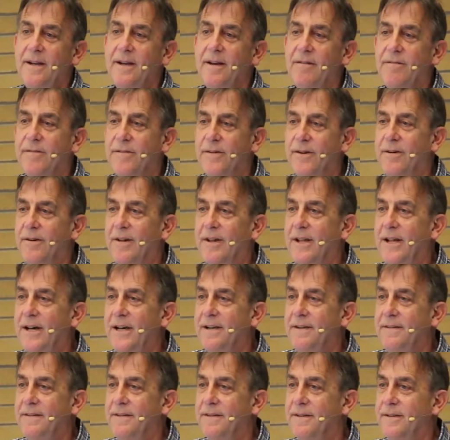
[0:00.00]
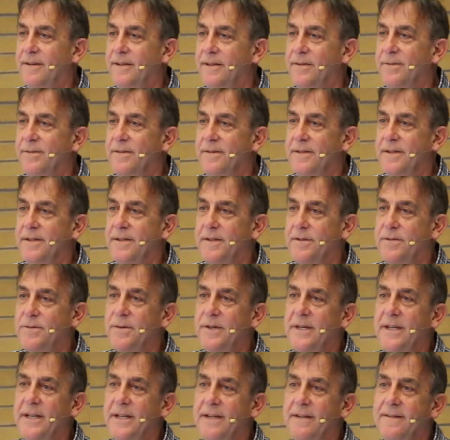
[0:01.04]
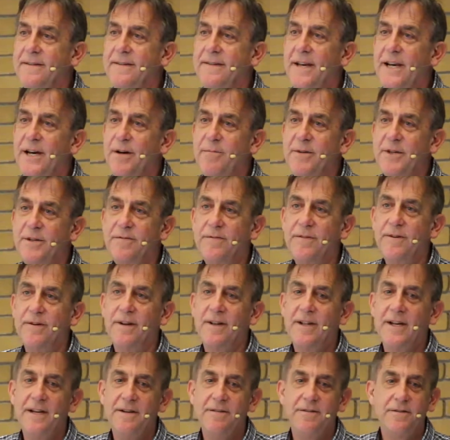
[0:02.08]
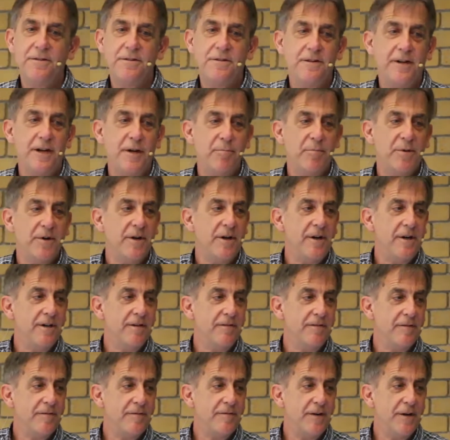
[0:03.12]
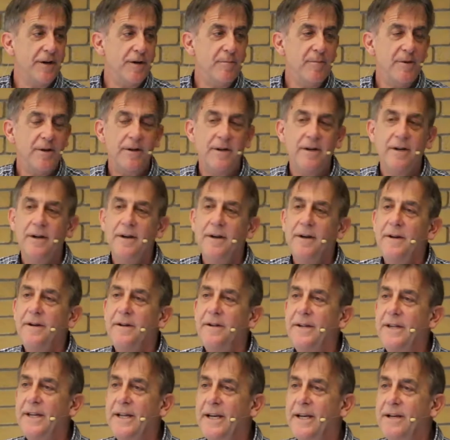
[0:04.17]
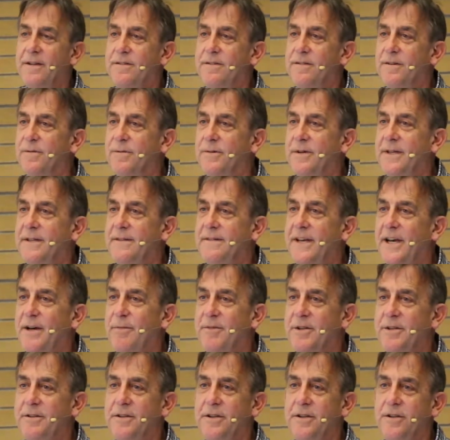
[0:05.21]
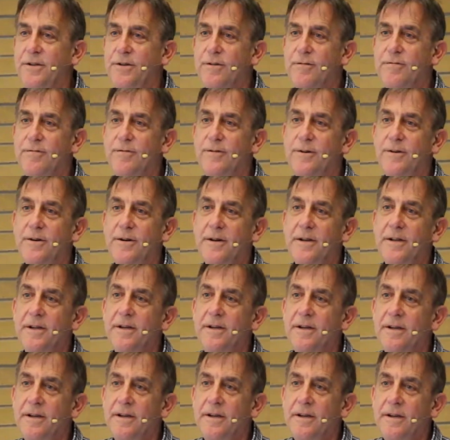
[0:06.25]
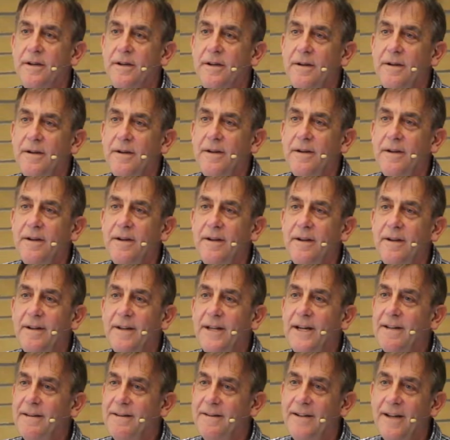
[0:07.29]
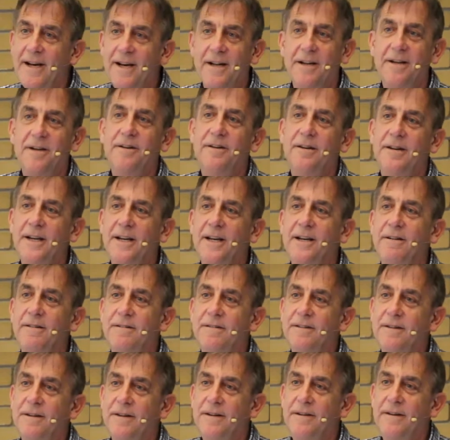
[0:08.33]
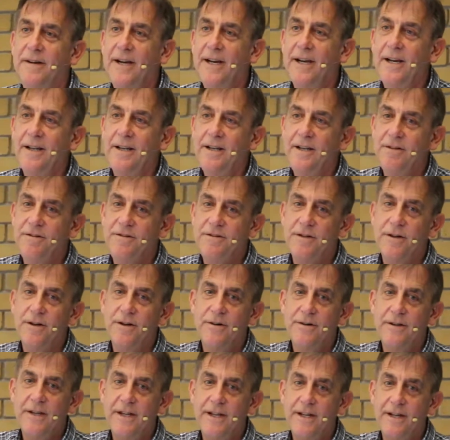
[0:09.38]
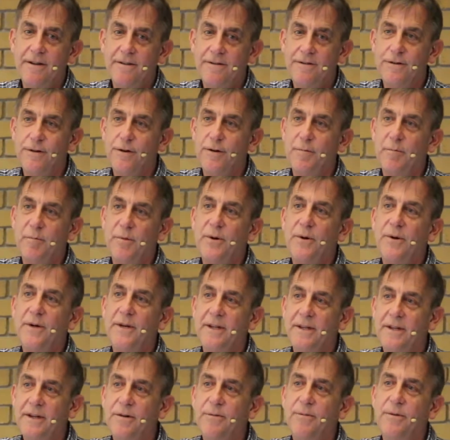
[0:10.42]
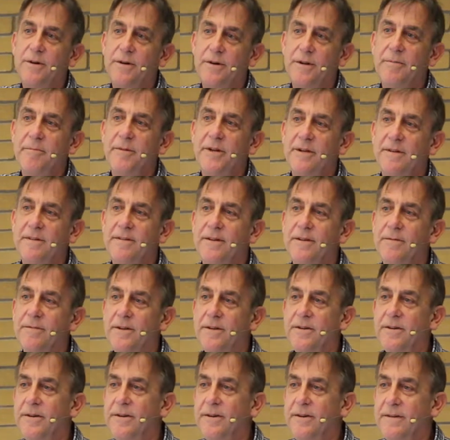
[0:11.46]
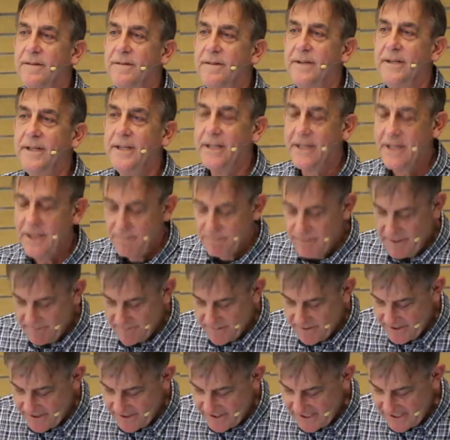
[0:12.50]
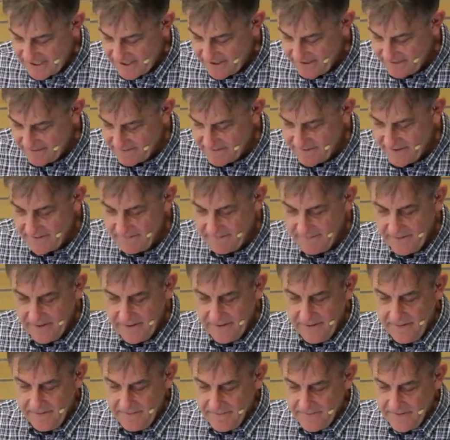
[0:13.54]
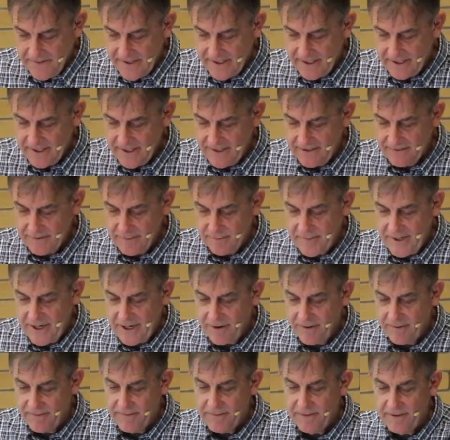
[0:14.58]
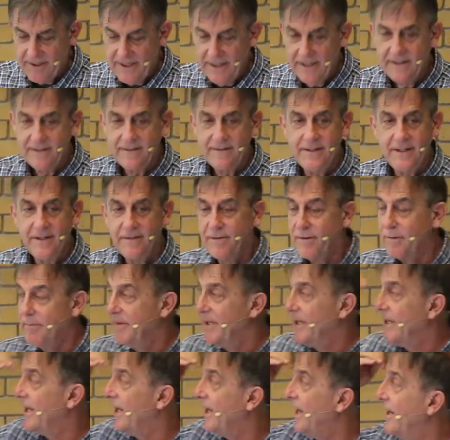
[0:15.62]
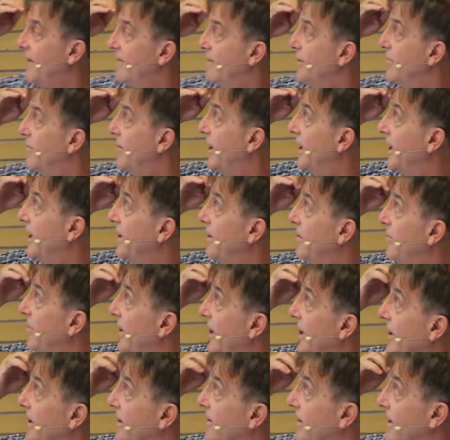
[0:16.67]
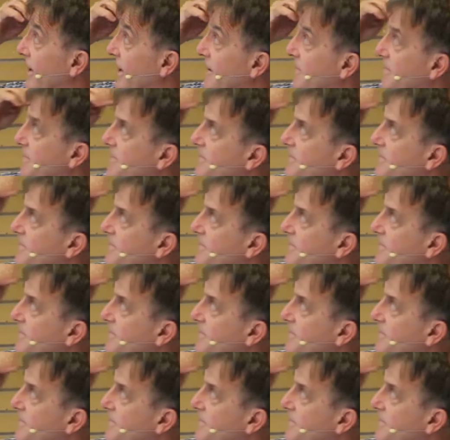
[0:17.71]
fertilizer. This was in the 20s. How much fertilizer should I put on as a farmer? The answer was, how much can you afford? That's not a good answer, right? And he showed that at a certain point there were diminishing returns, and he came up with that. And it's a powerful legacy for me to have in my pedigree.